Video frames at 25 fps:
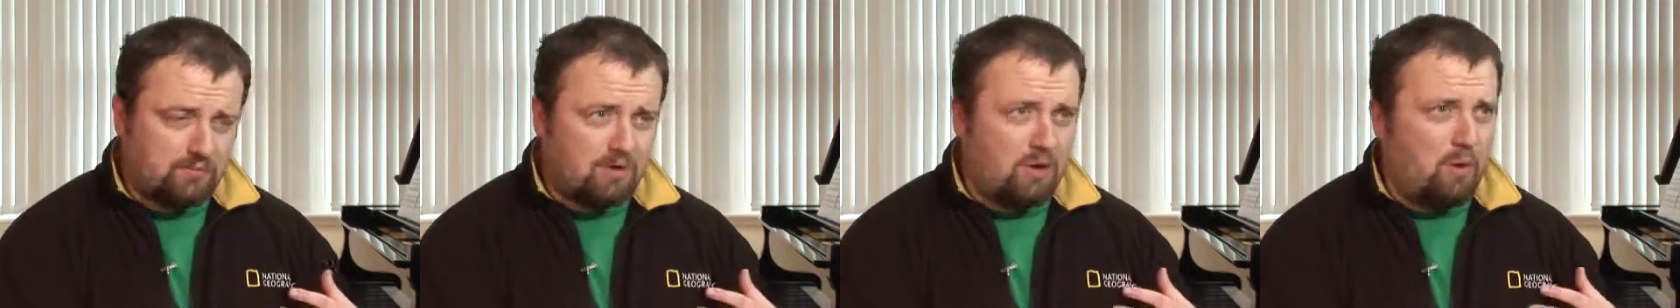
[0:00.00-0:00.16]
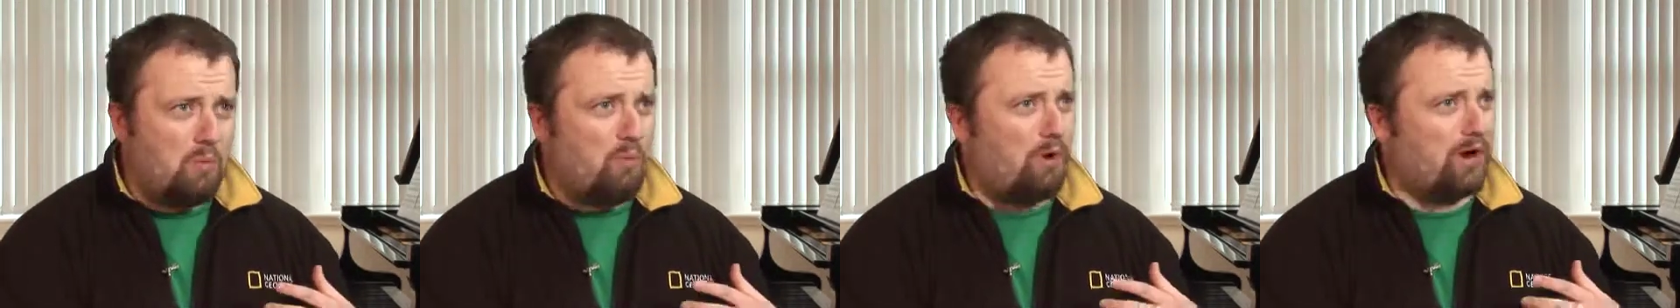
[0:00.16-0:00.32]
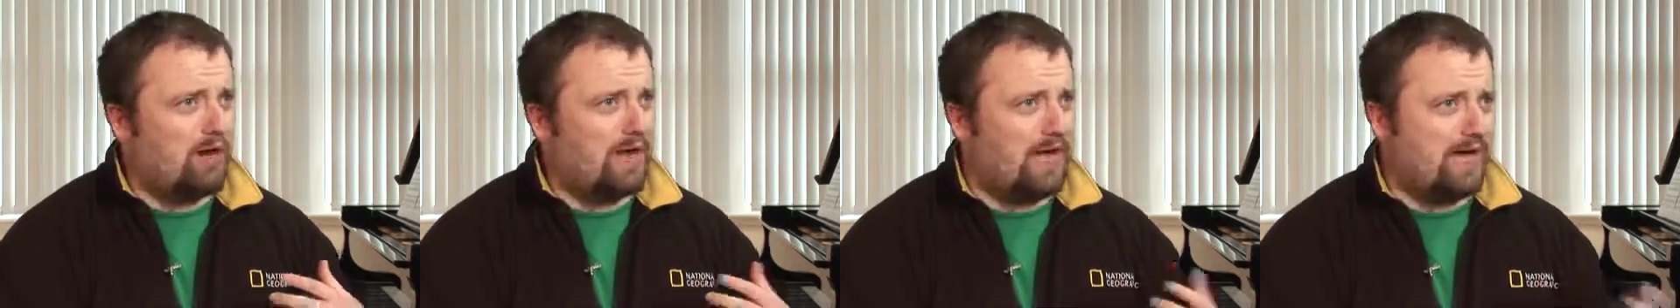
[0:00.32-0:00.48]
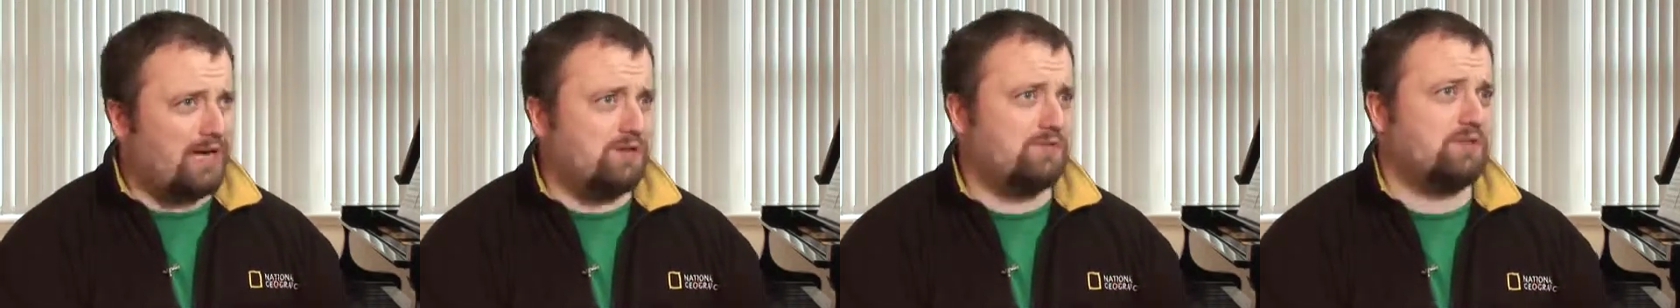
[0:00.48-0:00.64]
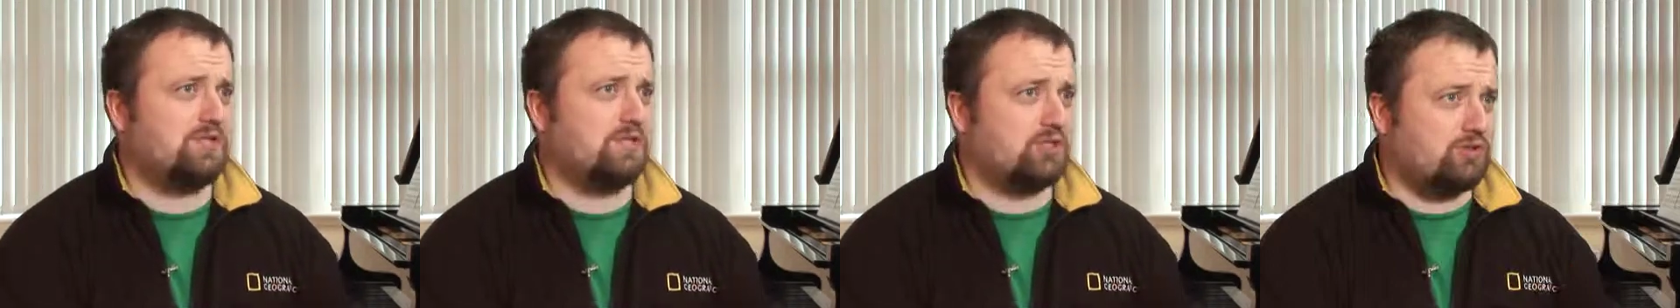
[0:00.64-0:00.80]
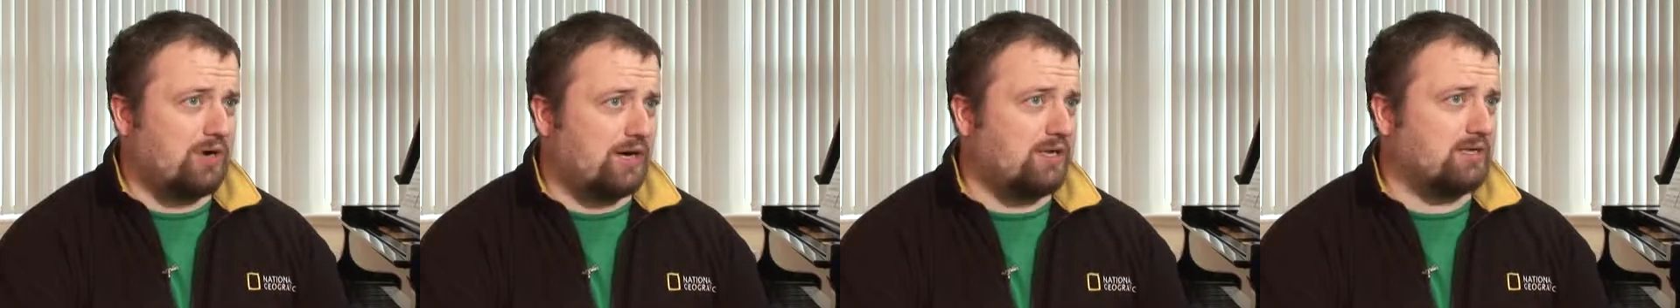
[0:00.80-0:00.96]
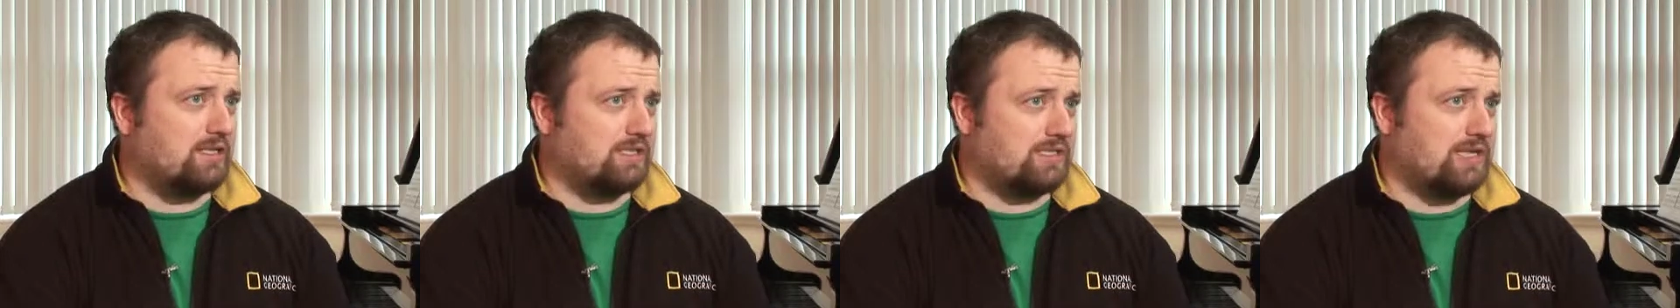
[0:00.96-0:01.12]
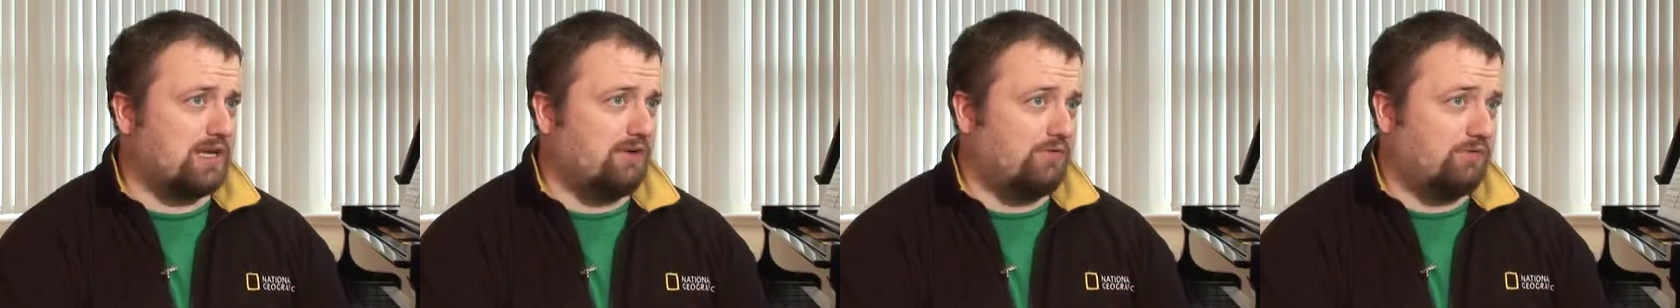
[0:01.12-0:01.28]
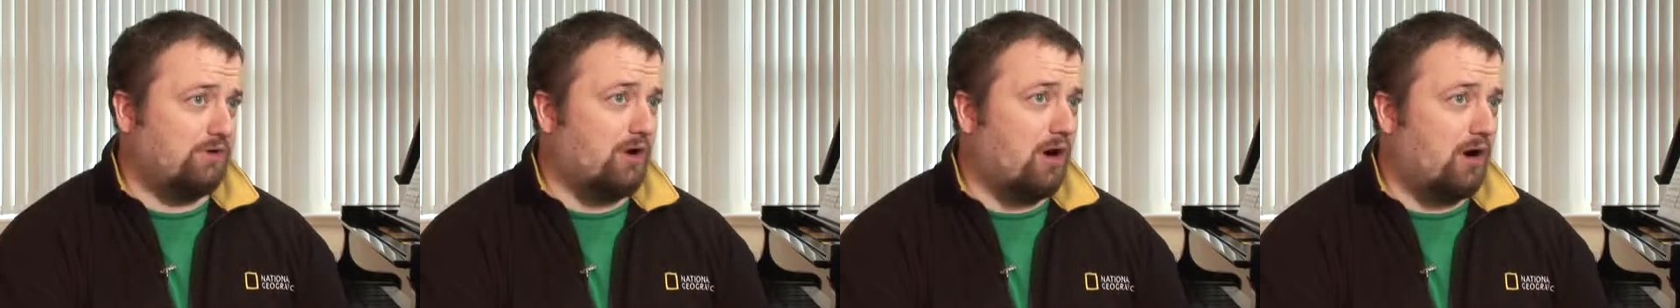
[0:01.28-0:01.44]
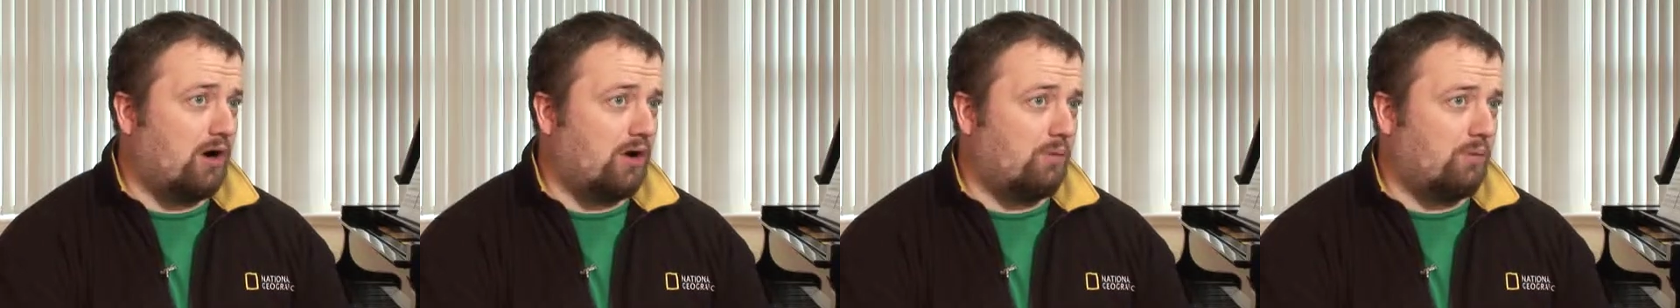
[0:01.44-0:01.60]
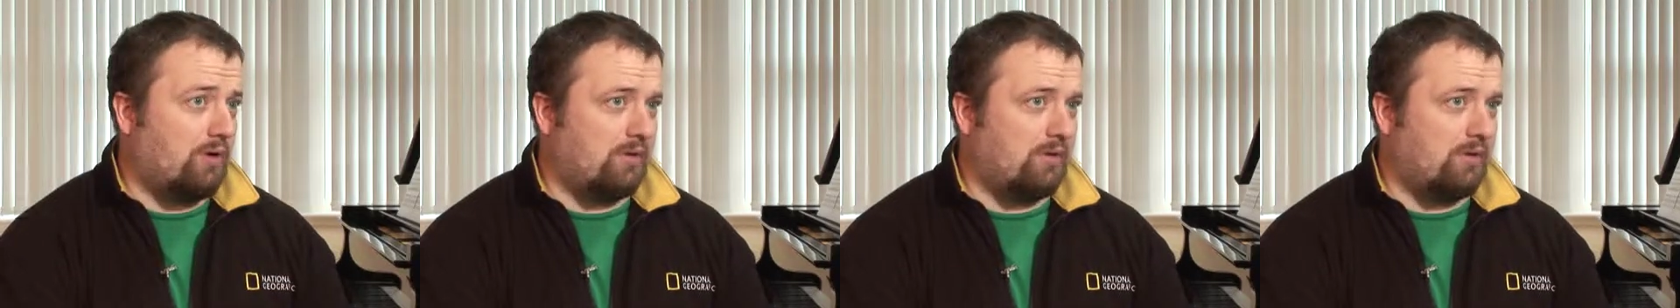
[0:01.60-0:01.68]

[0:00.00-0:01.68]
what kind of strengths they've got,